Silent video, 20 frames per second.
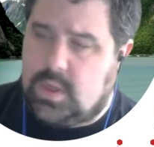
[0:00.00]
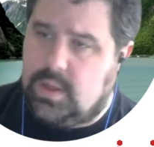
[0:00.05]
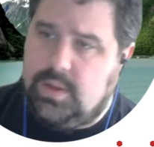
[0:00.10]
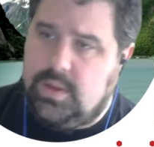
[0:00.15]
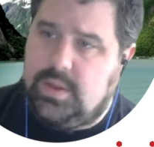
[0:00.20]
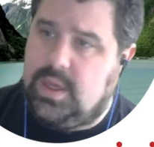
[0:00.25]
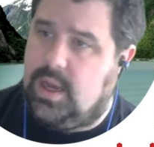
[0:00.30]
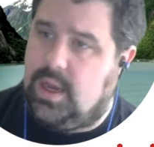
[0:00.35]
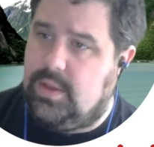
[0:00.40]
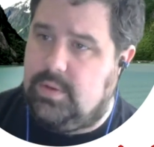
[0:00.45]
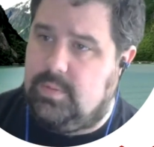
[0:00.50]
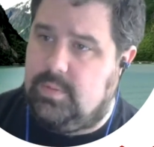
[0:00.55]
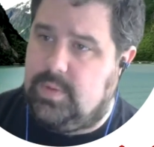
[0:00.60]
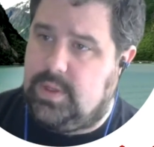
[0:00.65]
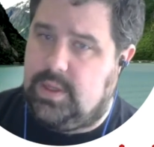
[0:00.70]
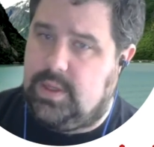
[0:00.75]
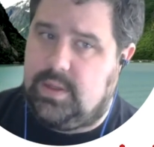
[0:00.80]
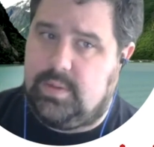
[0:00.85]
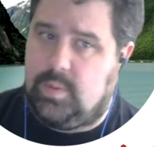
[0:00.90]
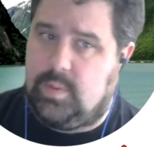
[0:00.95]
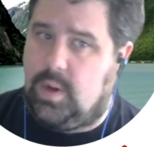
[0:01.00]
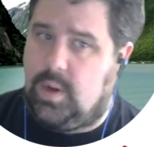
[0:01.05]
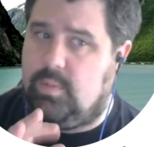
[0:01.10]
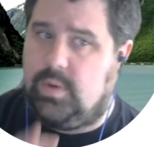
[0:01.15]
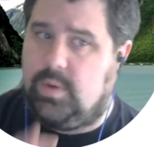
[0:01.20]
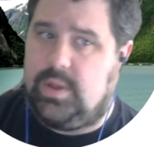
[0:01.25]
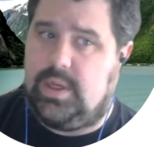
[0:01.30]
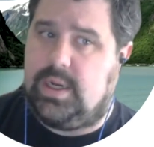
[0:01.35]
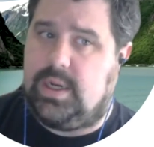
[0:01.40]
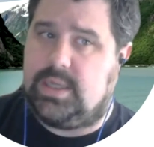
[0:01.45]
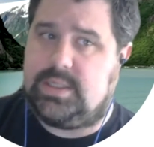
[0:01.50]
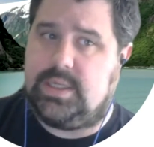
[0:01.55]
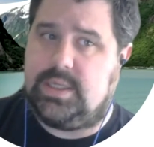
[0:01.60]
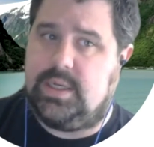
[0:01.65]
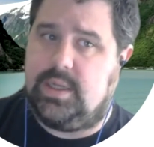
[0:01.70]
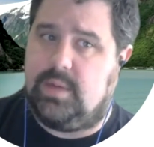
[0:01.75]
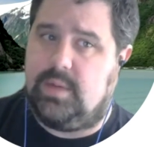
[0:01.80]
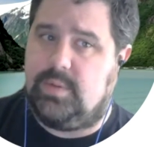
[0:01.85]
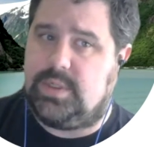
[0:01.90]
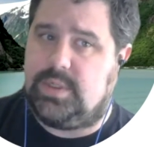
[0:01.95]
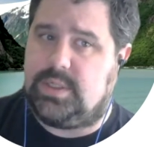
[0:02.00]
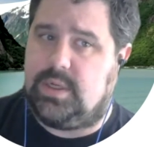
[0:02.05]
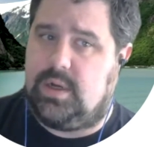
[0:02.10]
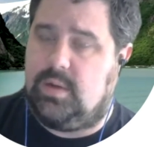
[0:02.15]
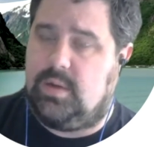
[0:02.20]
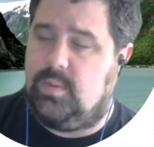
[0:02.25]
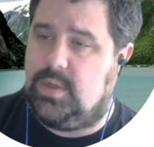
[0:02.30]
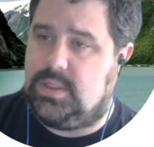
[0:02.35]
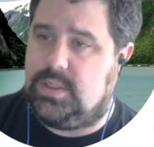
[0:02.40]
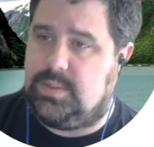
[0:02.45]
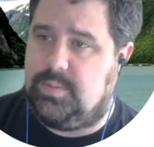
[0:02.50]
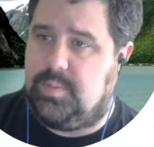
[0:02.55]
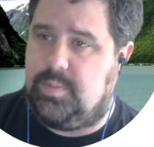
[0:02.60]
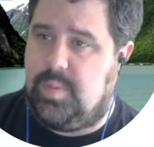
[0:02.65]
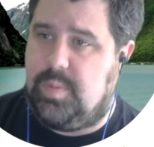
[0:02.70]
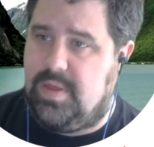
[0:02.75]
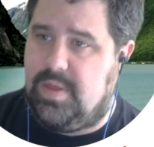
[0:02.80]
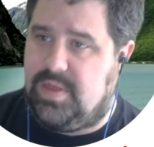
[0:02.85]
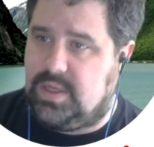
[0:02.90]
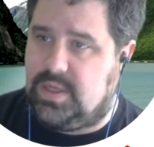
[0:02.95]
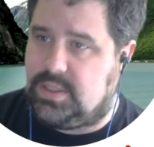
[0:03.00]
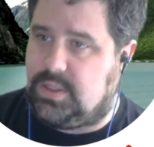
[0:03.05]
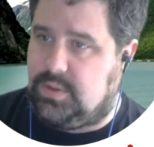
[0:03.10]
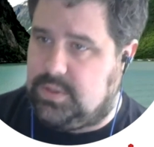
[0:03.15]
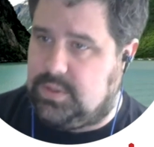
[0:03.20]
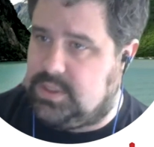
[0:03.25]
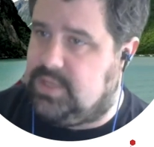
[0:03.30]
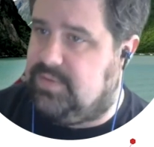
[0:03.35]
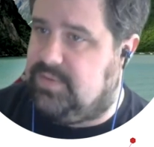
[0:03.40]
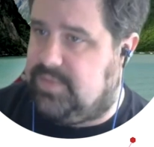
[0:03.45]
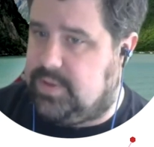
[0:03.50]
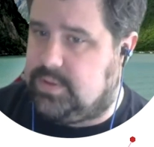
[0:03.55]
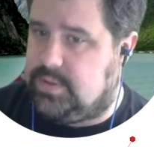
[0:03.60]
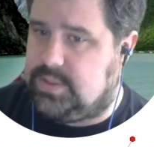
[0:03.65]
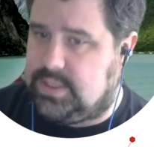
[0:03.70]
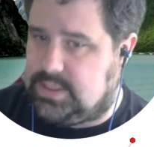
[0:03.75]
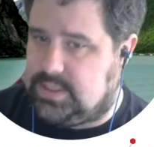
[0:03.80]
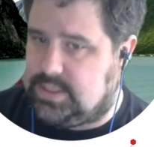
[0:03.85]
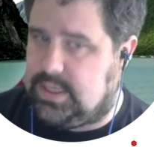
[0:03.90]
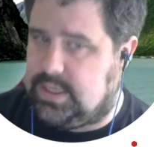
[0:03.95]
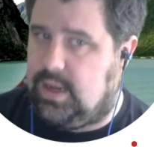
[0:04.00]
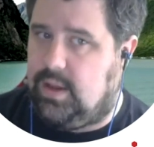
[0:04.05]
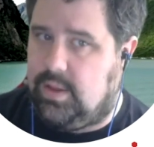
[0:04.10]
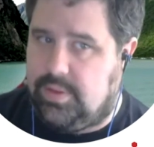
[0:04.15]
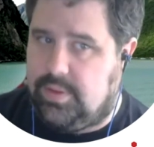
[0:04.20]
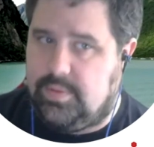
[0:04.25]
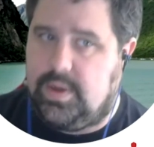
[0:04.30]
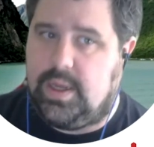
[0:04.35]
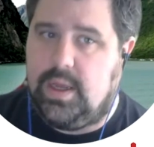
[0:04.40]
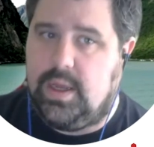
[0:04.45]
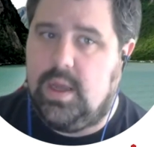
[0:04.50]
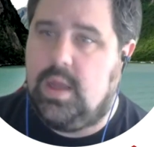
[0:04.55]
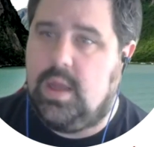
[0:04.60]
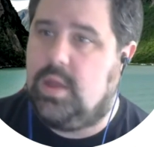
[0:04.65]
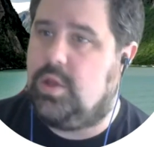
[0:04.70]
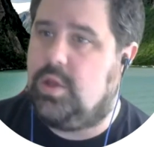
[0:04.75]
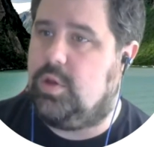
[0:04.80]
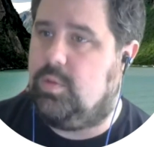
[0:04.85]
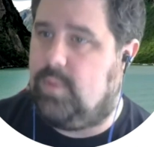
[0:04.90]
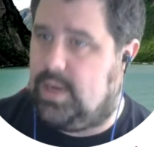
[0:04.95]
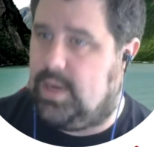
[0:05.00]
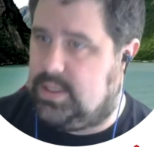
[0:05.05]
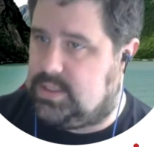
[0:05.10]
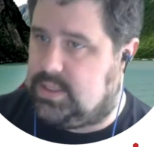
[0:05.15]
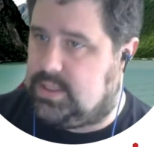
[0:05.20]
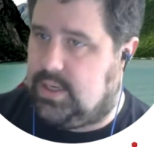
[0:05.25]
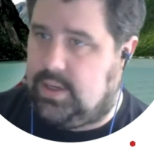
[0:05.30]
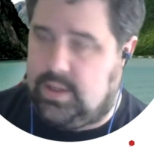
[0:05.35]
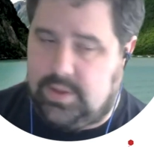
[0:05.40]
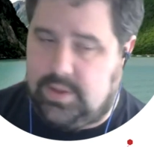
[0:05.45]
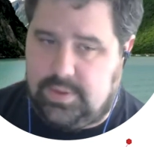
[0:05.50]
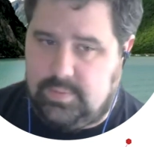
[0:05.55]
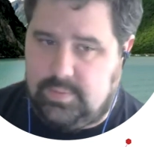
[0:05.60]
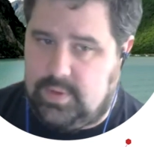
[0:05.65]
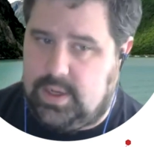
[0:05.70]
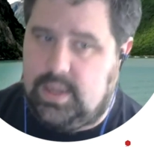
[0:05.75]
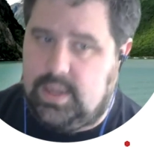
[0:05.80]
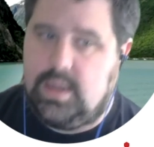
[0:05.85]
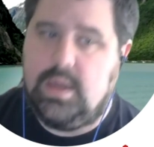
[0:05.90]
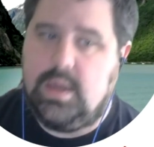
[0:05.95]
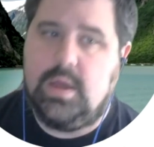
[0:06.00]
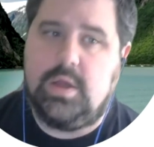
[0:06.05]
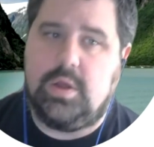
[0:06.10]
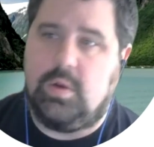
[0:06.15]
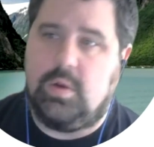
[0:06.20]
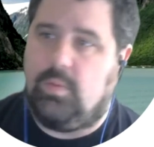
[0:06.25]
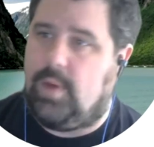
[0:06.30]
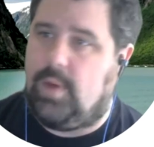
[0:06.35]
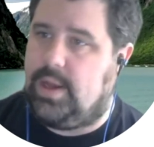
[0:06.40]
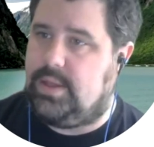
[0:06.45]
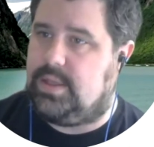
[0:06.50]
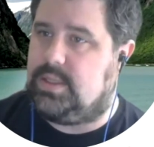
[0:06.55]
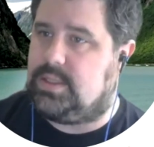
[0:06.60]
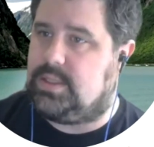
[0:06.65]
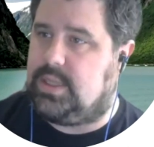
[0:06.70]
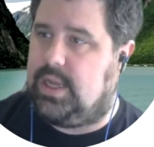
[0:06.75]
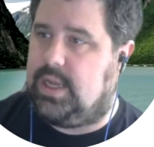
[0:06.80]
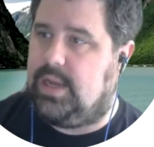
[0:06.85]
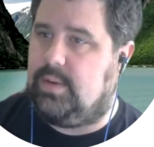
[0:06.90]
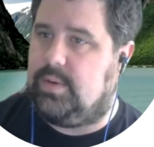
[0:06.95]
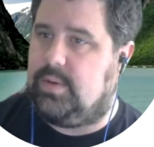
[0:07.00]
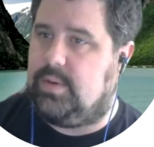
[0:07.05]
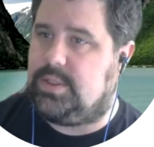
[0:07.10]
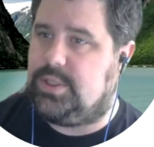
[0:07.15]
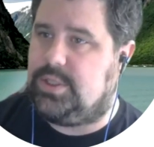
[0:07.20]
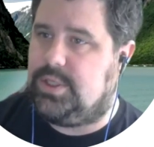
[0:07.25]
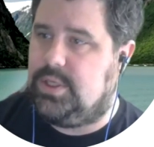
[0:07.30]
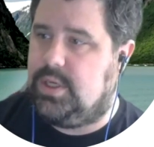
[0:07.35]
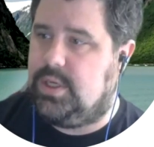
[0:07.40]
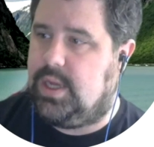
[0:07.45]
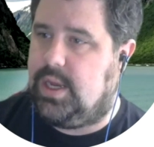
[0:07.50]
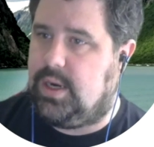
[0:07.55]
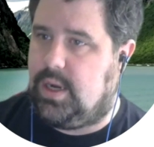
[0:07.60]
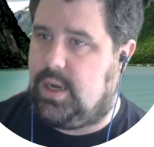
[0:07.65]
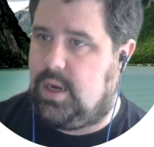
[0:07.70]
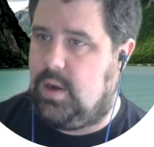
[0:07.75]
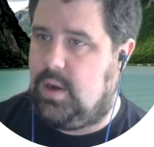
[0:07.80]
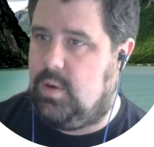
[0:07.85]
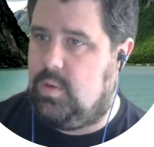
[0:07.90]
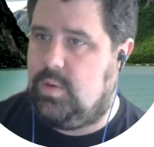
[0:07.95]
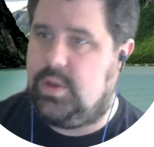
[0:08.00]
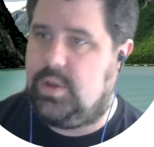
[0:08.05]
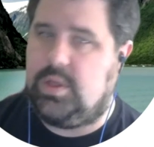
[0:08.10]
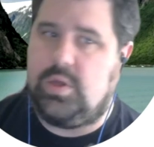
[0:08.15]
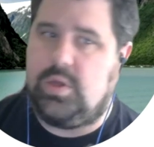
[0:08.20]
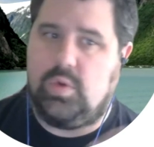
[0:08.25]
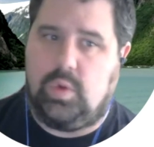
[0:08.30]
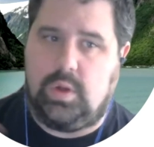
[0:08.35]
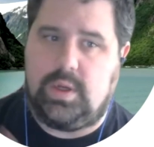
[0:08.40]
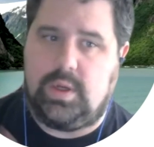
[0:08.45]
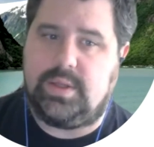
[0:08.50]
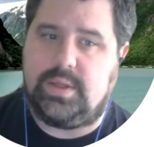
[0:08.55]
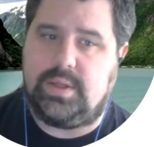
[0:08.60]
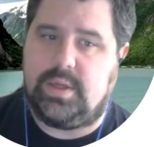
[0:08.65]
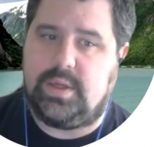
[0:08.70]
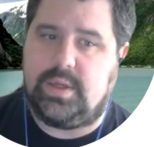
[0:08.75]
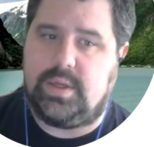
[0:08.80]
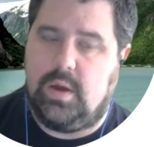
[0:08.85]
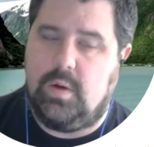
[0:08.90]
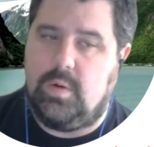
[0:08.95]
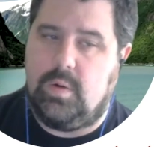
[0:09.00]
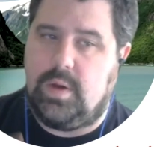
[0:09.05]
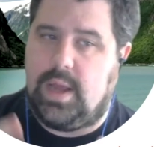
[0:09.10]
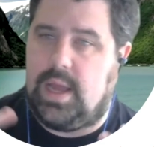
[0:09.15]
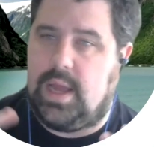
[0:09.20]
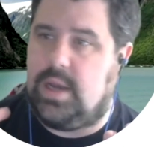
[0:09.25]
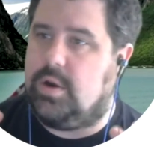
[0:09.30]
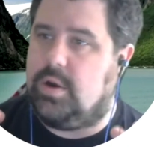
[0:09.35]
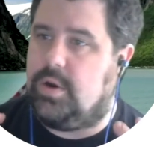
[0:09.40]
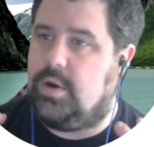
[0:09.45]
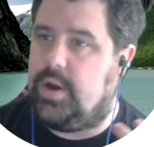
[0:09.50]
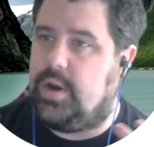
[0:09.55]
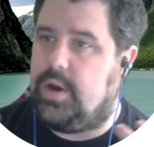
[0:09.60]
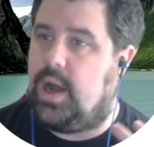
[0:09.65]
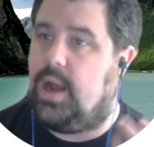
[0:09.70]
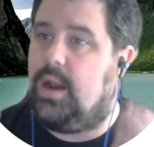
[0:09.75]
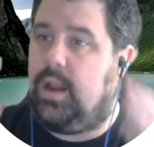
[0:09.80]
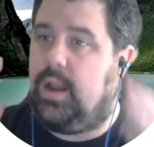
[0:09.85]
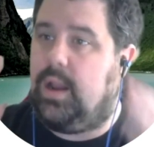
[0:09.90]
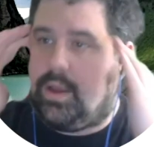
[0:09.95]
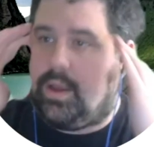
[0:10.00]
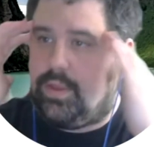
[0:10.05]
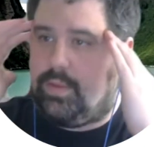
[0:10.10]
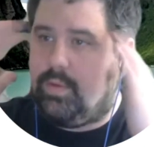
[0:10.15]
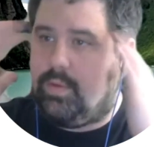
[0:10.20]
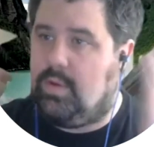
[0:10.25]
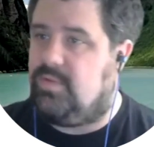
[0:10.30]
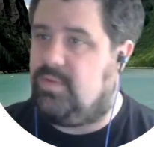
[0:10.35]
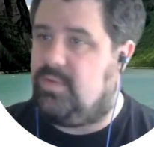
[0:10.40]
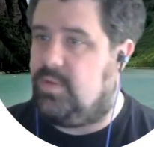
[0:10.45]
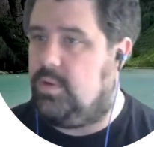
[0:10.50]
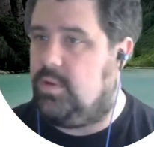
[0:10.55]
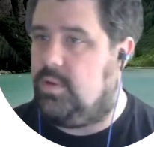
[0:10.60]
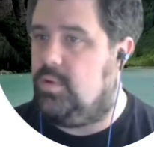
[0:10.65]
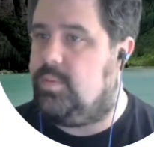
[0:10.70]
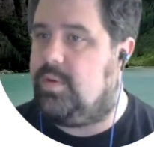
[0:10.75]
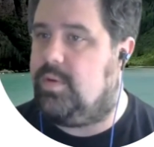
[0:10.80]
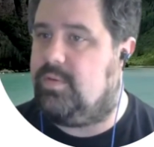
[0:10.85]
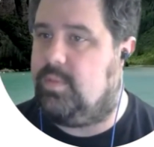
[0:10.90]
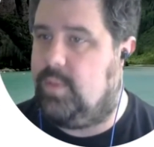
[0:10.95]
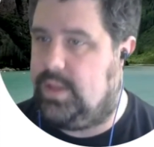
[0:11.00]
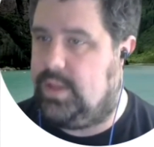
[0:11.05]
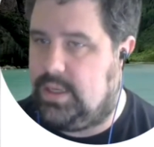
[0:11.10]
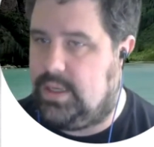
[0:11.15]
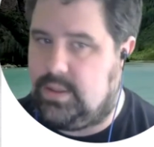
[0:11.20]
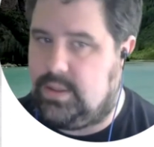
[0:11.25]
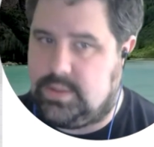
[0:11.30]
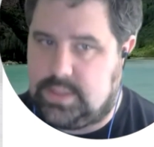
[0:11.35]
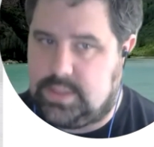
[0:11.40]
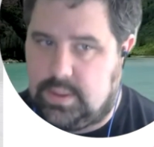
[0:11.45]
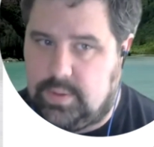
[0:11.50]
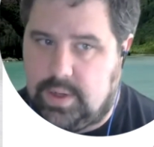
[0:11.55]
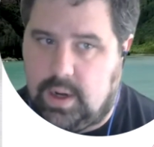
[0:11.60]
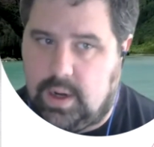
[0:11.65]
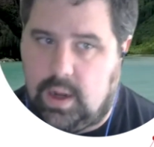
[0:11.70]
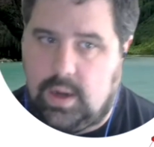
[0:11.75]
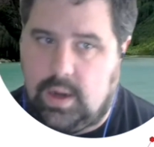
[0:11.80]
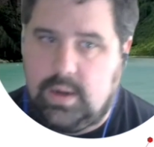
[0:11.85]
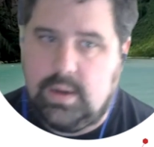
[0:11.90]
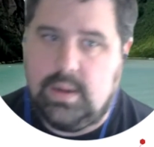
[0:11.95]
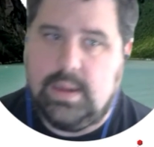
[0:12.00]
The one really nice thing that we saw was this looks and feels like Scala 3. You write Scala 3, you write this language and code, you look at the code, and you're not like thrown for a loop over what the hell's going on.